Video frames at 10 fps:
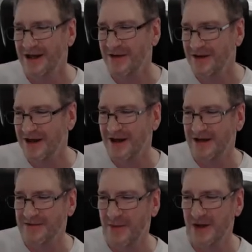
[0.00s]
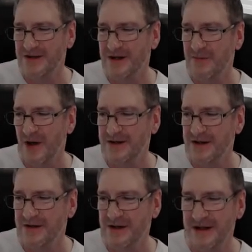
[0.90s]
you, yeah, post it
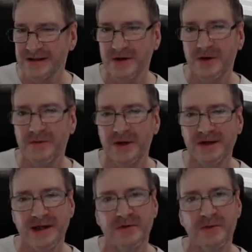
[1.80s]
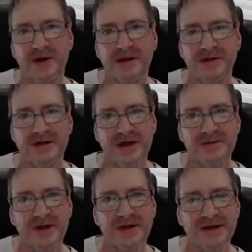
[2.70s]
post it in the Discord, because everybody that
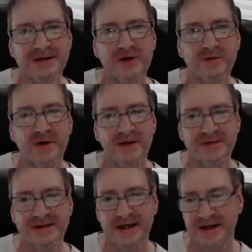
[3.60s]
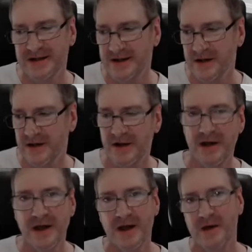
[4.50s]
jumps on the Discord will love to see it. So
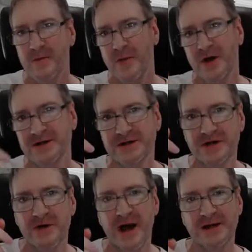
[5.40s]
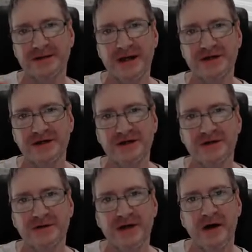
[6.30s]
post your ArtStation
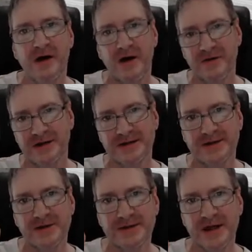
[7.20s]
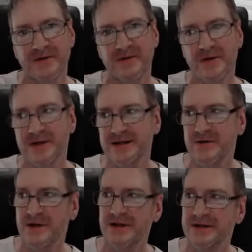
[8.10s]
Tuatara on the Discord server, the Phil
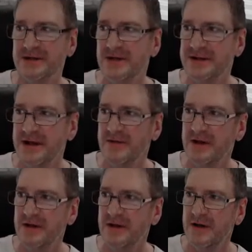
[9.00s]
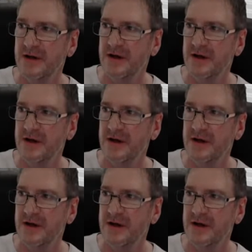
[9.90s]
Does three D Discord server,